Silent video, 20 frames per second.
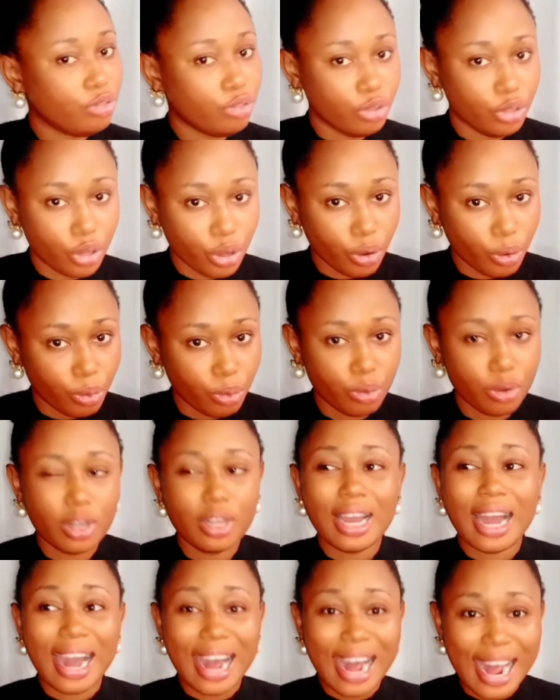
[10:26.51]
No,
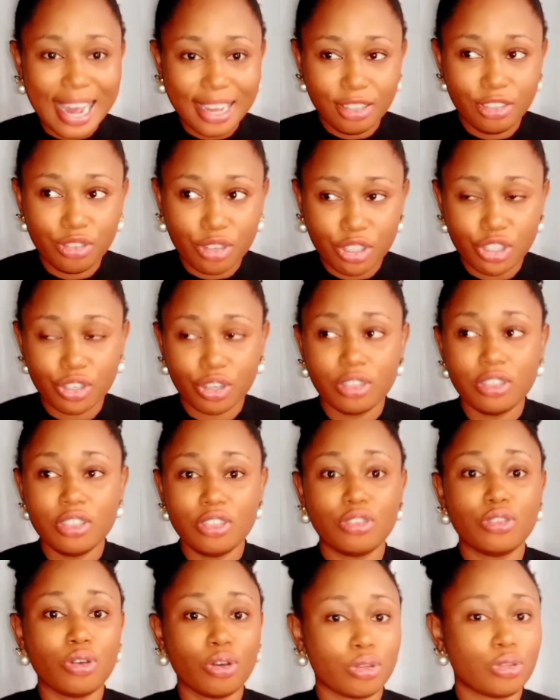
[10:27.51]

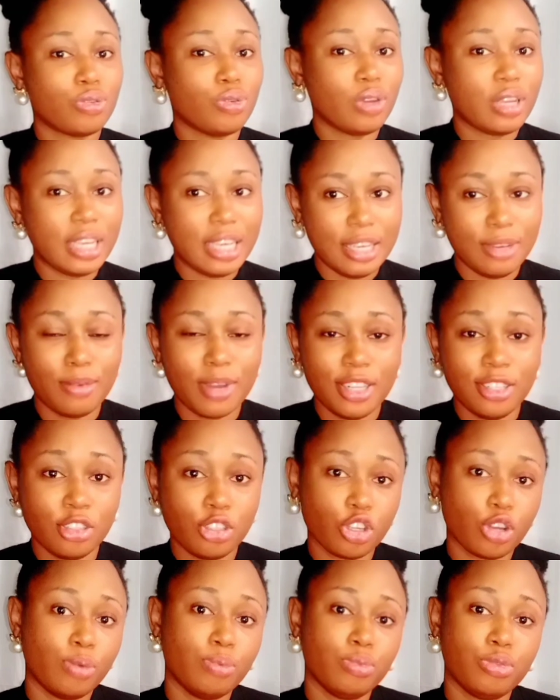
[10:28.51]
hydration is also key when
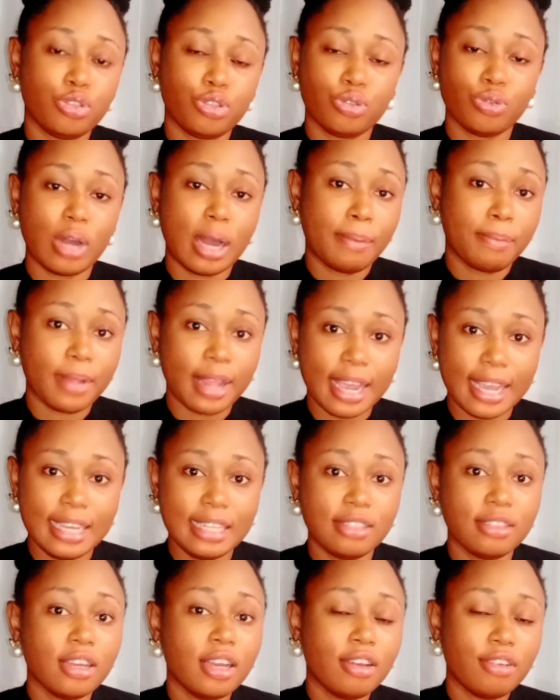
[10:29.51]
it comes to
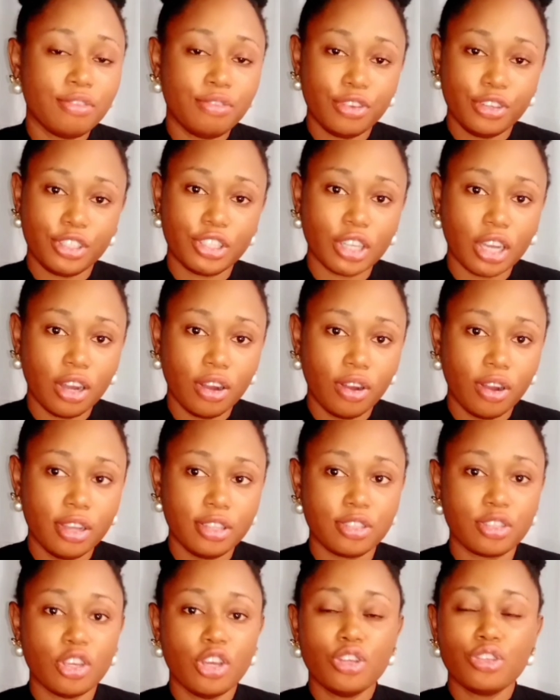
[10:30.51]
applying facial
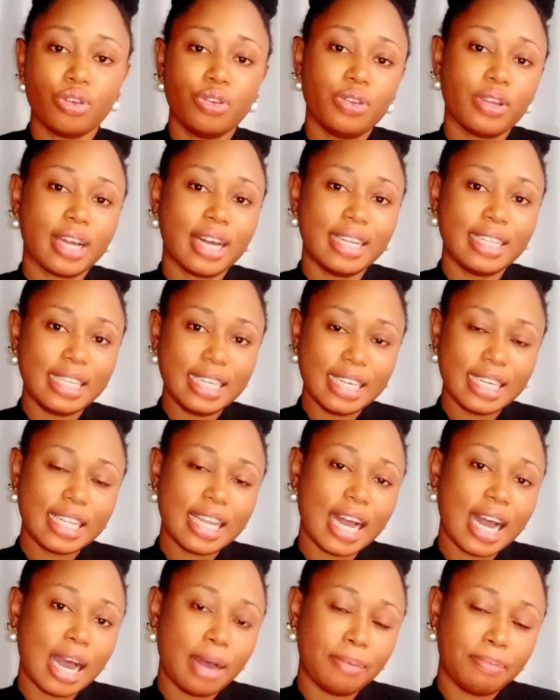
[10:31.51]
oils. So you can
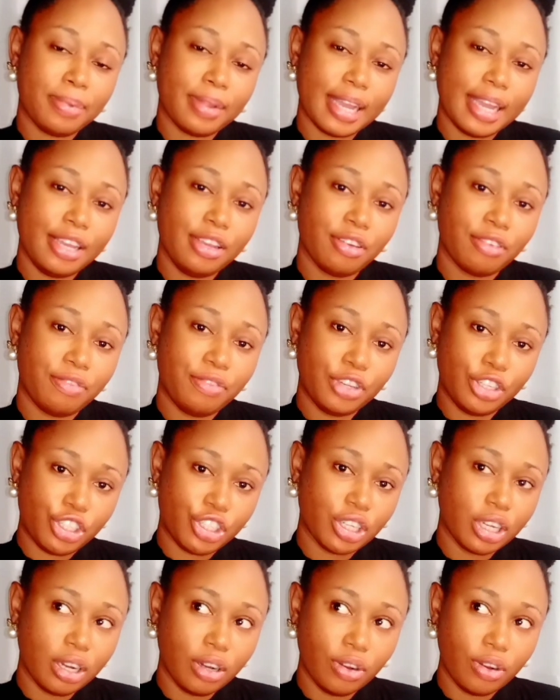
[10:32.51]
either apply your
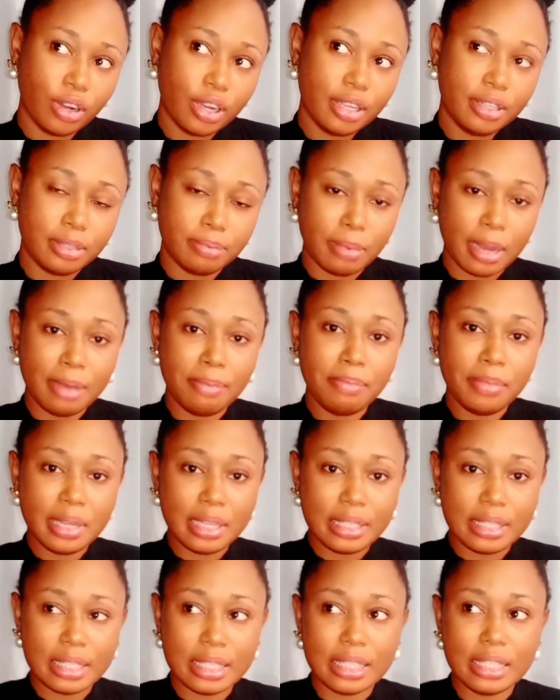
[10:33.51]
facial oils by
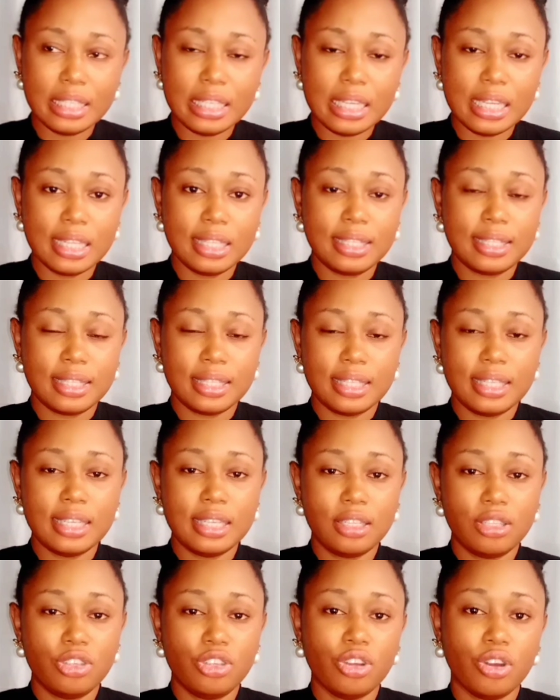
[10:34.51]
mixing it
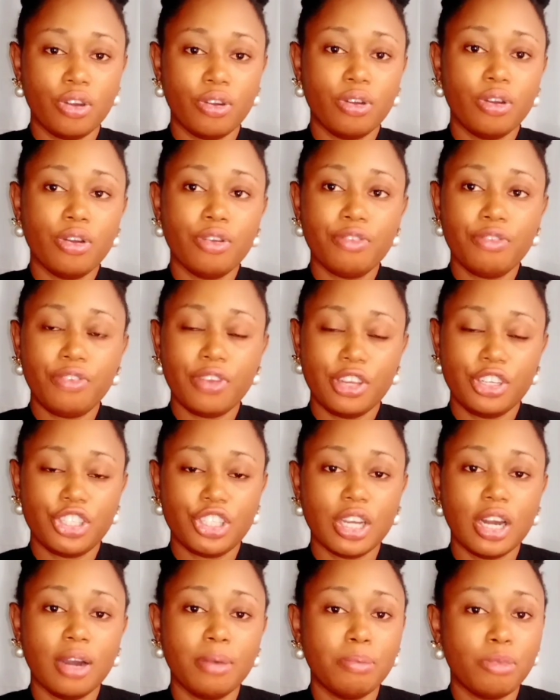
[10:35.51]
in your
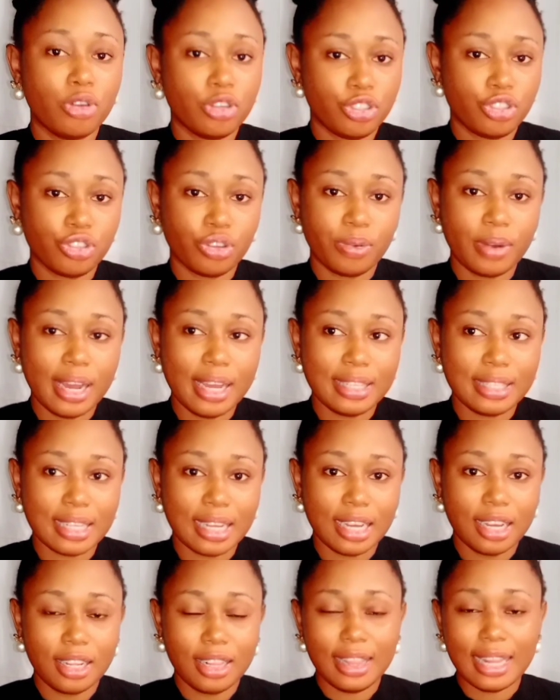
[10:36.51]
facial
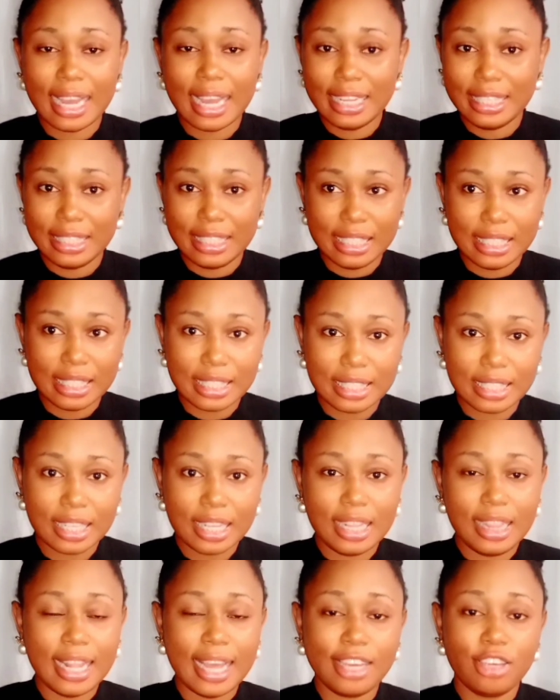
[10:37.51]
moisturizer like
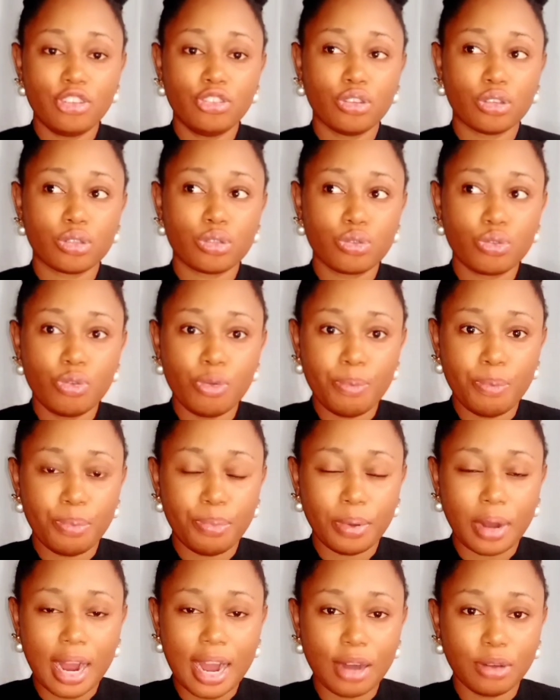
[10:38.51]
this, like you just
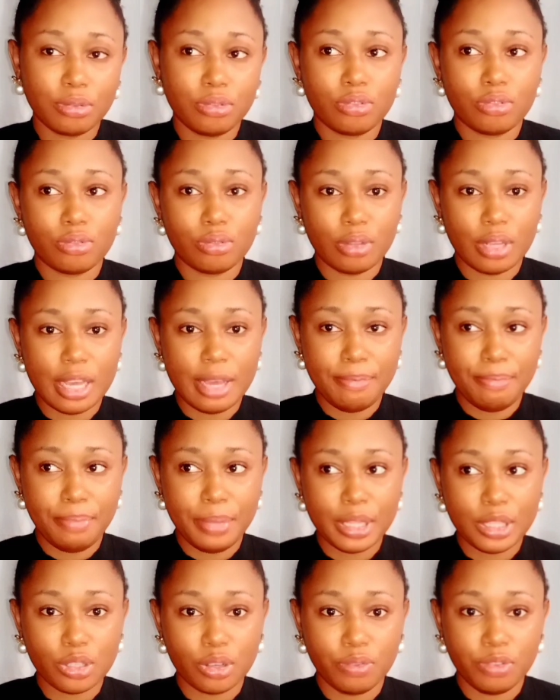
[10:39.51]
scoop out
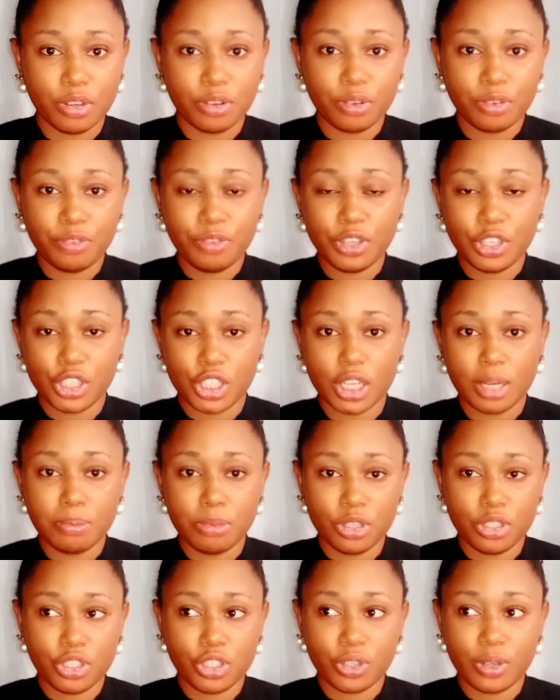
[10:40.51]
a bit of your
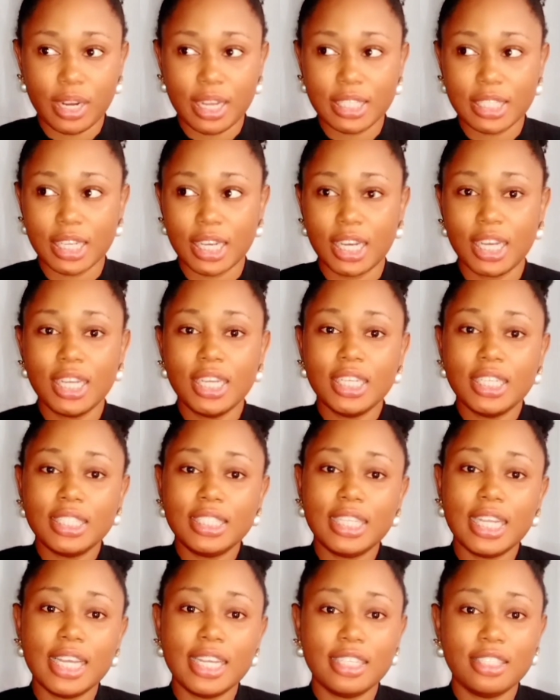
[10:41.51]
facial moisturizer,
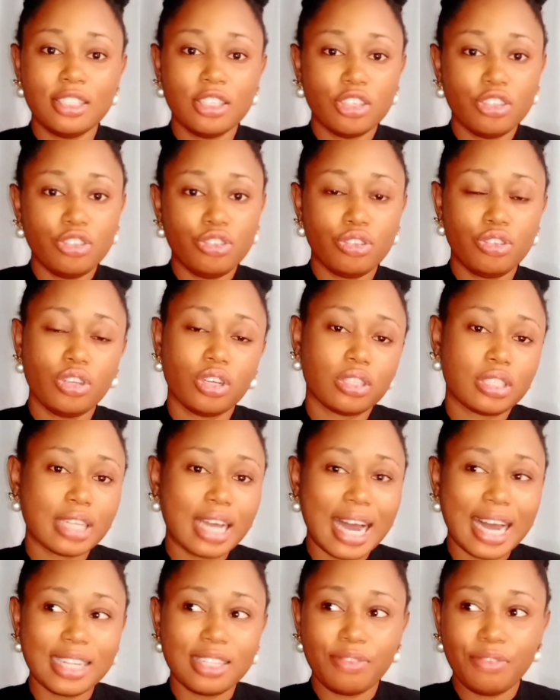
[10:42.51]
then you
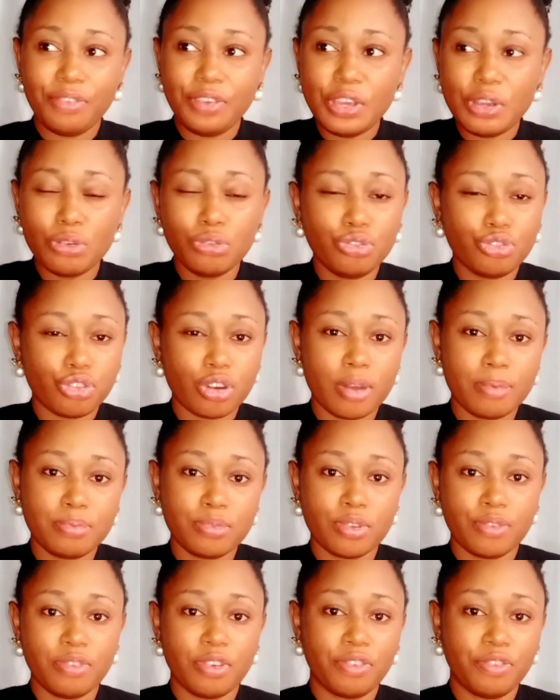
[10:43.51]
just add few
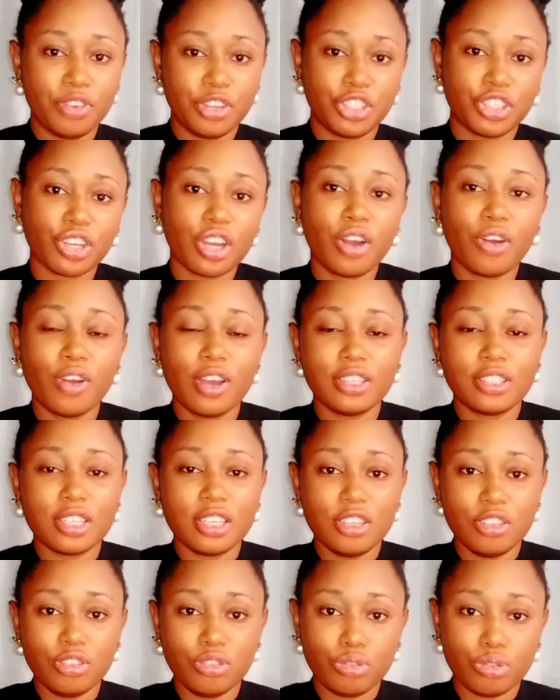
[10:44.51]
drops of your facial
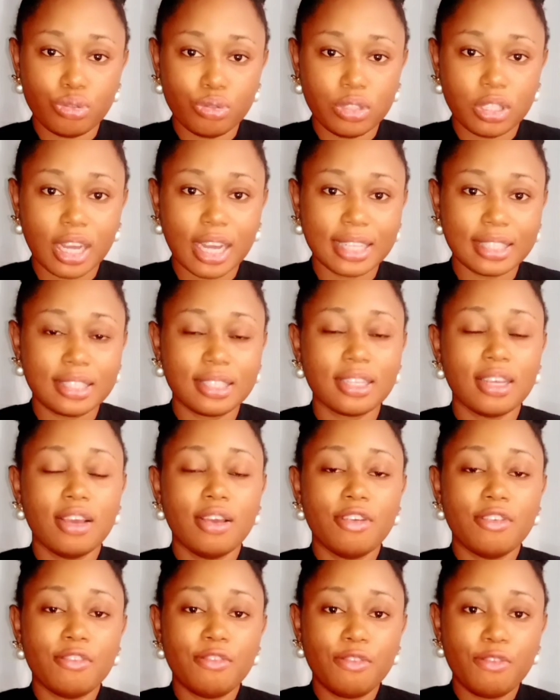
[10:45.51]
oils into that
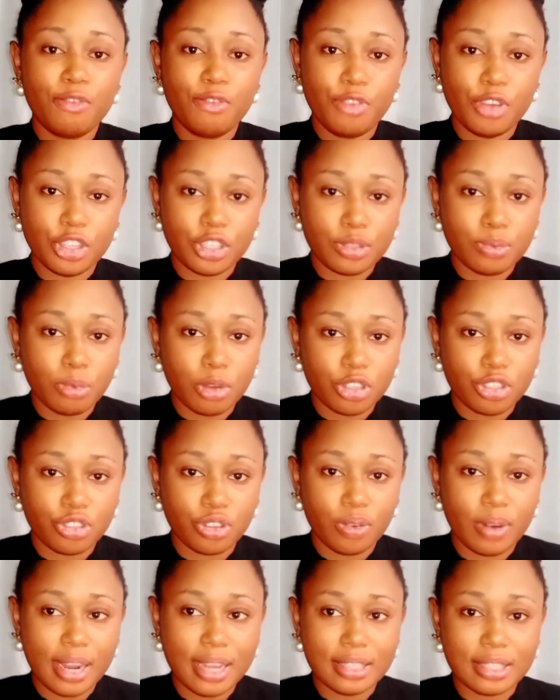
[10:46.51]
face
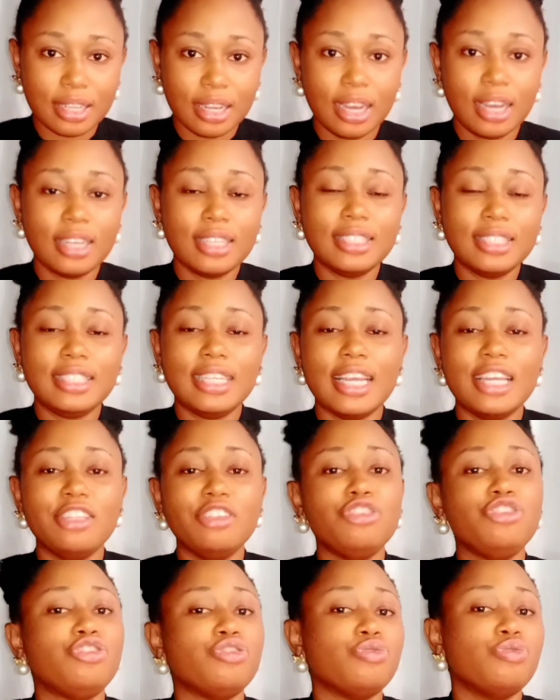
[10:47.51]
moisturizer,
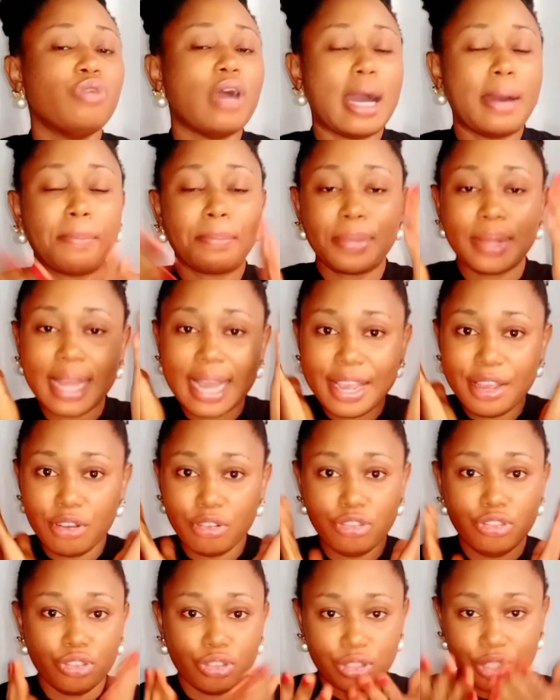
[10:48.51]
then you
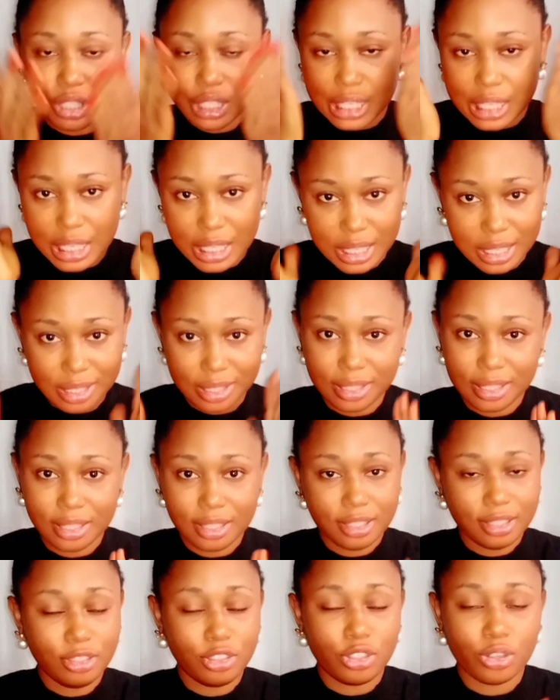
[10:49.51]
apply on your skin
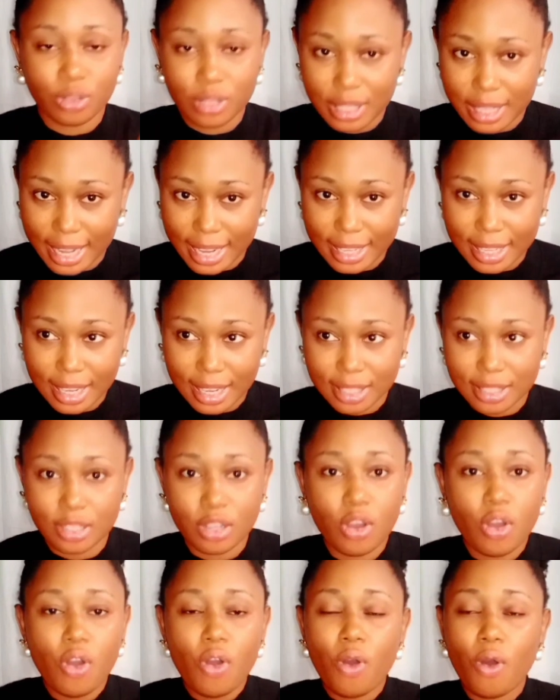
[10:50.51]
just like
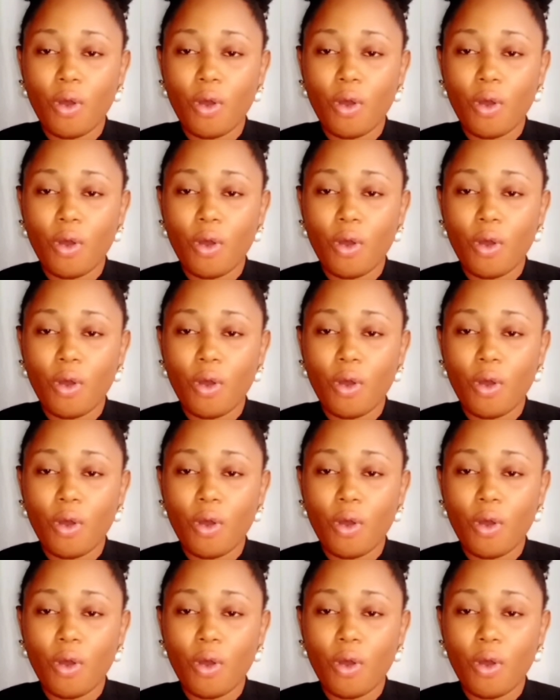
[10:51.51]
that.